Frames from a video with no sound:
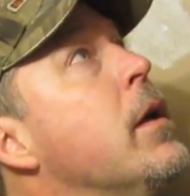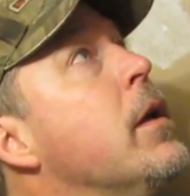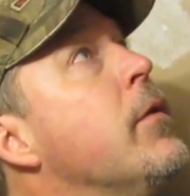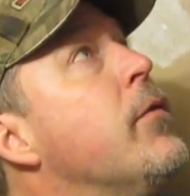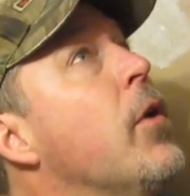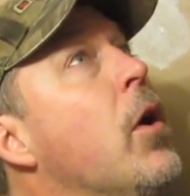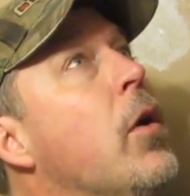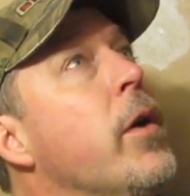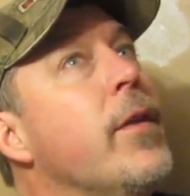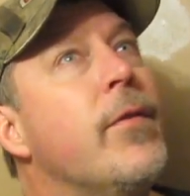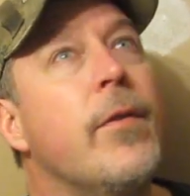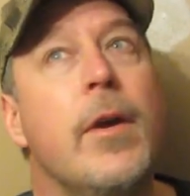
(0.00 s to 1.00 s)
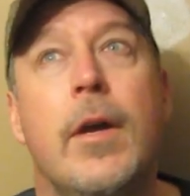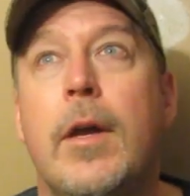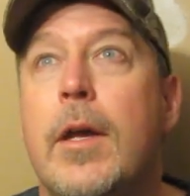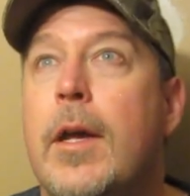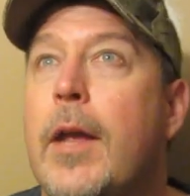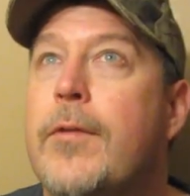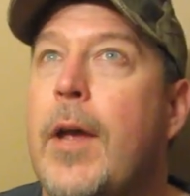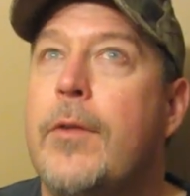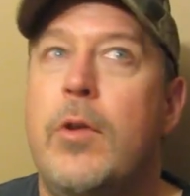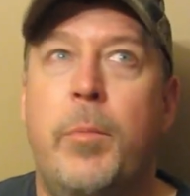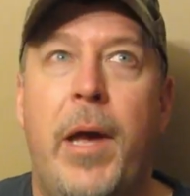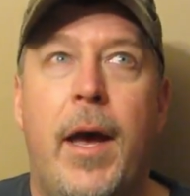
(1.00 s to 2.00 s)
so it's, it's not
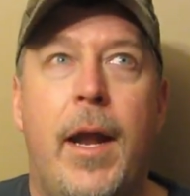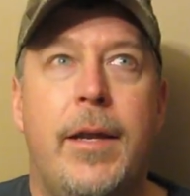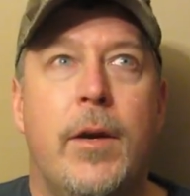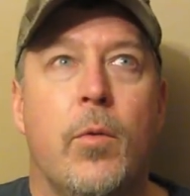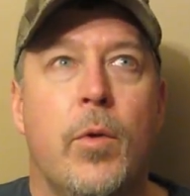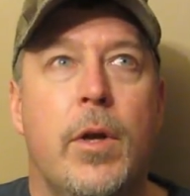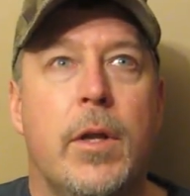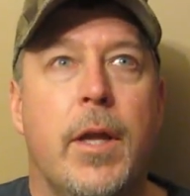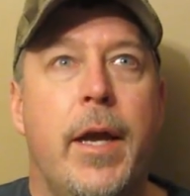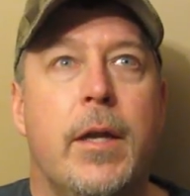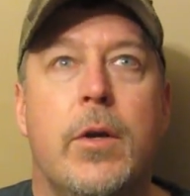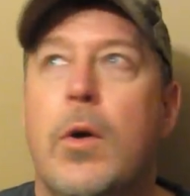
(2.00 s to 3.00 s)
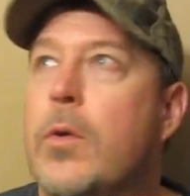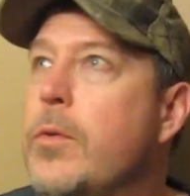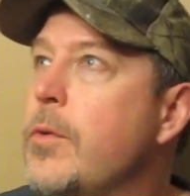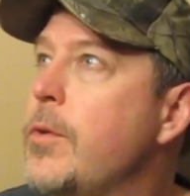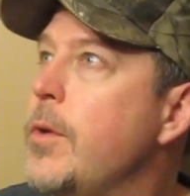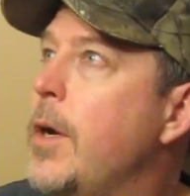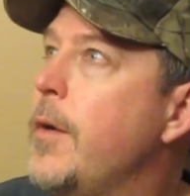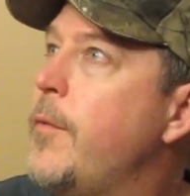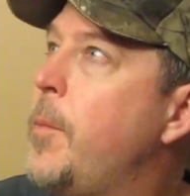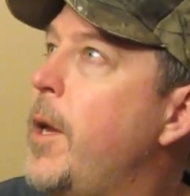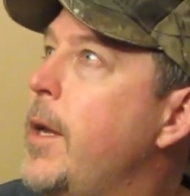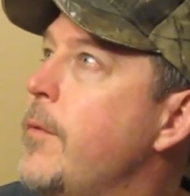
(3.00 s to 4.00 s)
too bad. I did a real light coat of
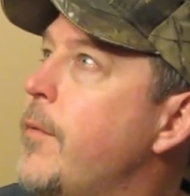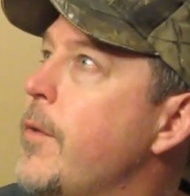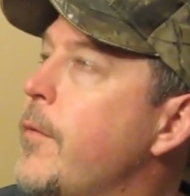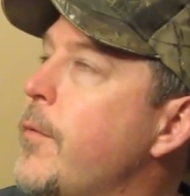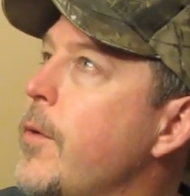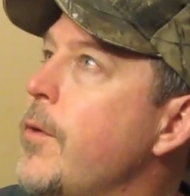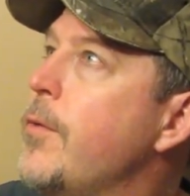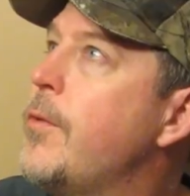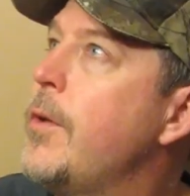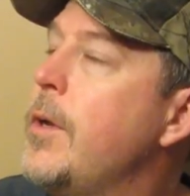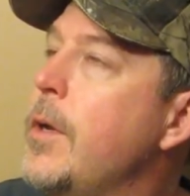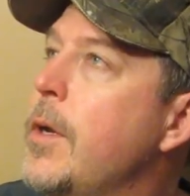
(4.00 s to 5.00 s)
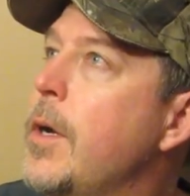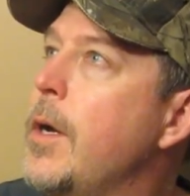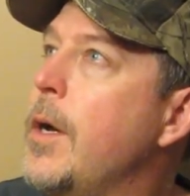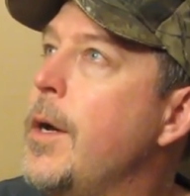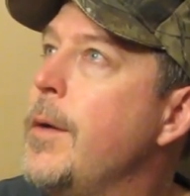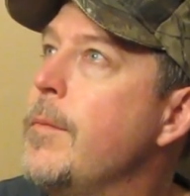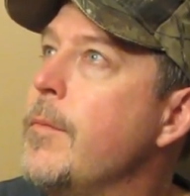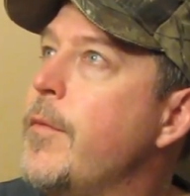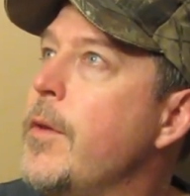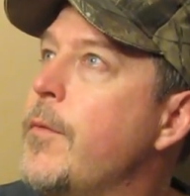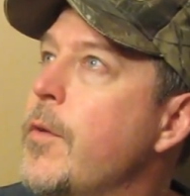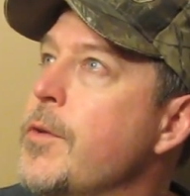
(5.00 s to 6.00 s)
paint for the first, um, for
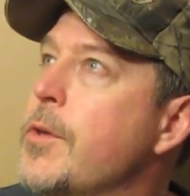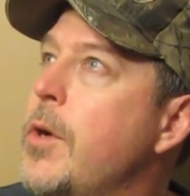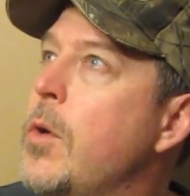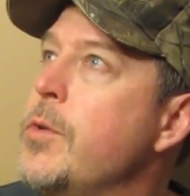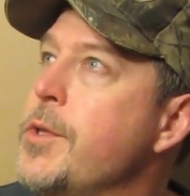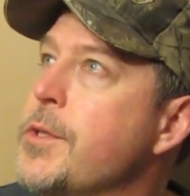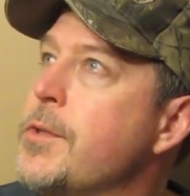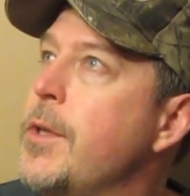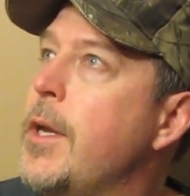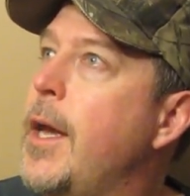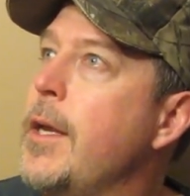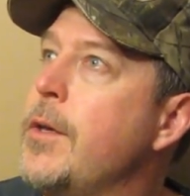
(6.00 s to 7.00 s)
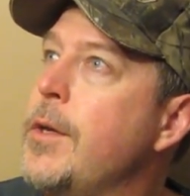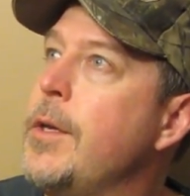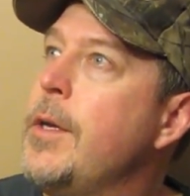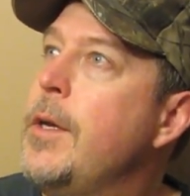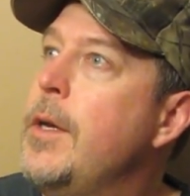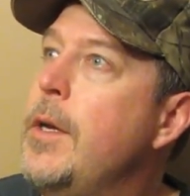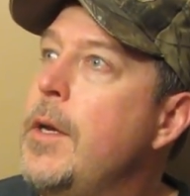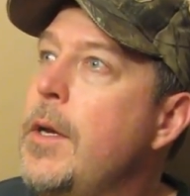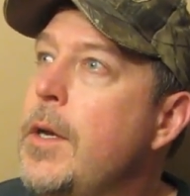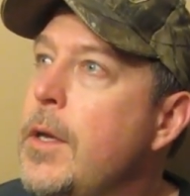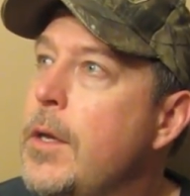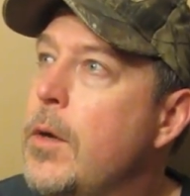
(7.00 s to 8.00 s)
the first coat just so that I could
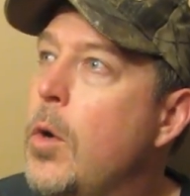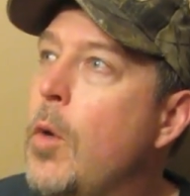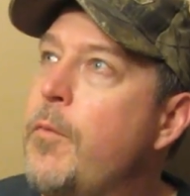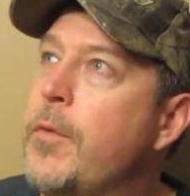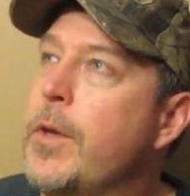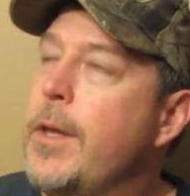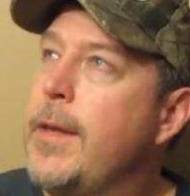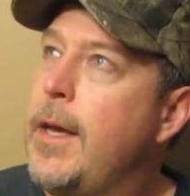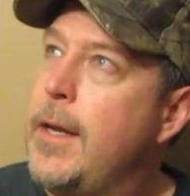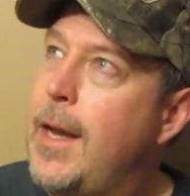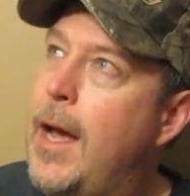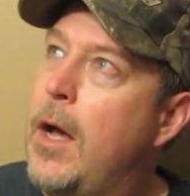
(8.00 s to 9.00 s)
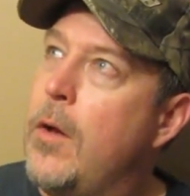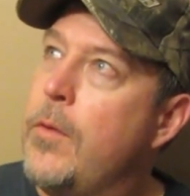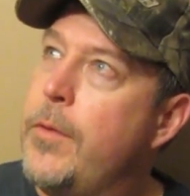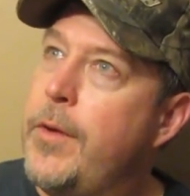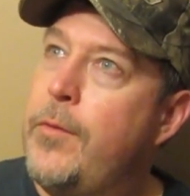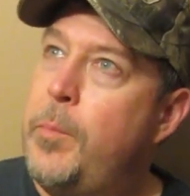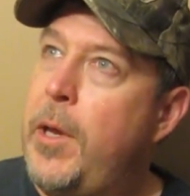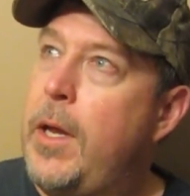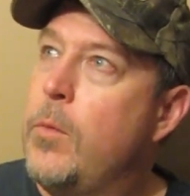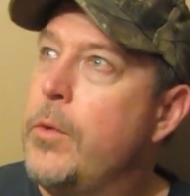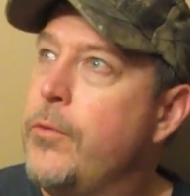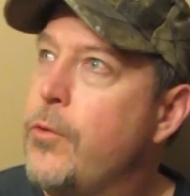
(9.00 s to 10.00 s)
you know, hopefully that now this
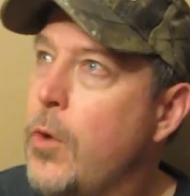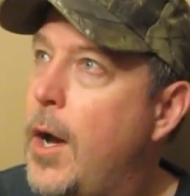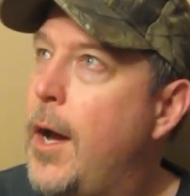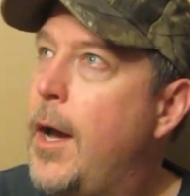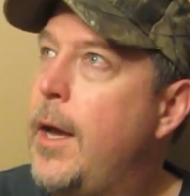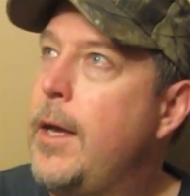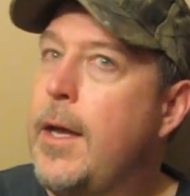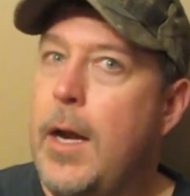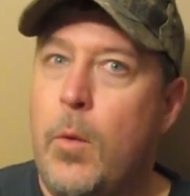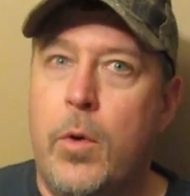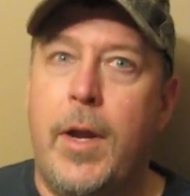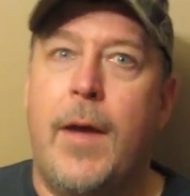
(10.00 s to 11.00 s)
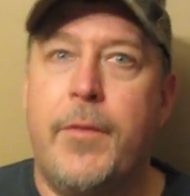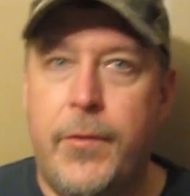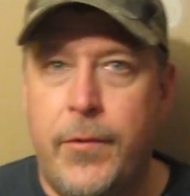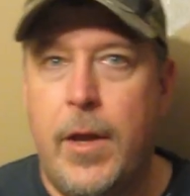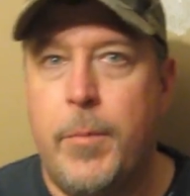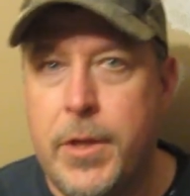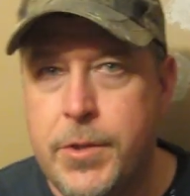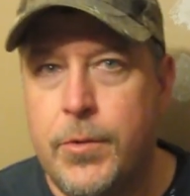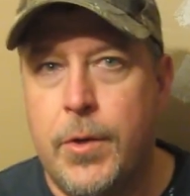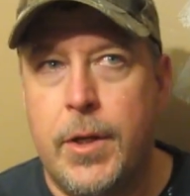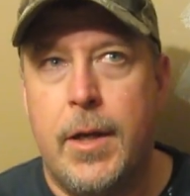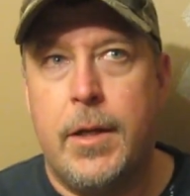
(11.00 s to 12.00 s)
paint will dry and I won't have the same
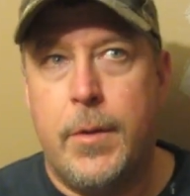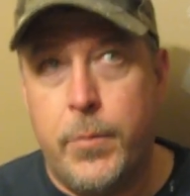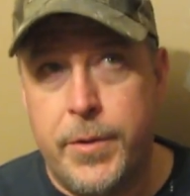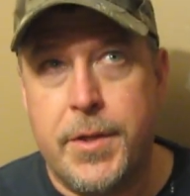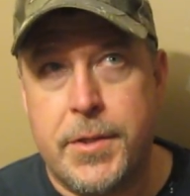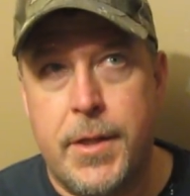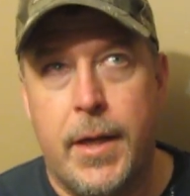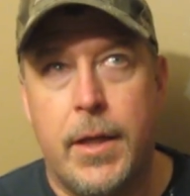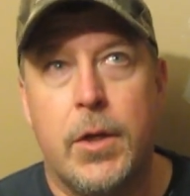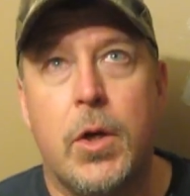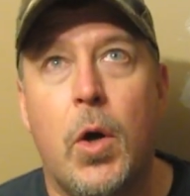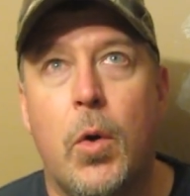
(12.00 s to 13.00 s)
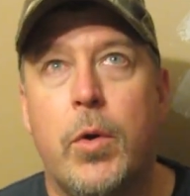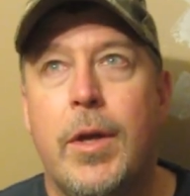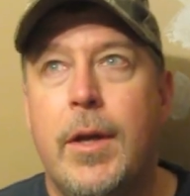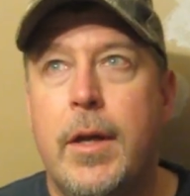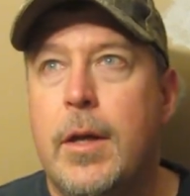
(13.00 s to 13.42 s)
issue again with the second coat.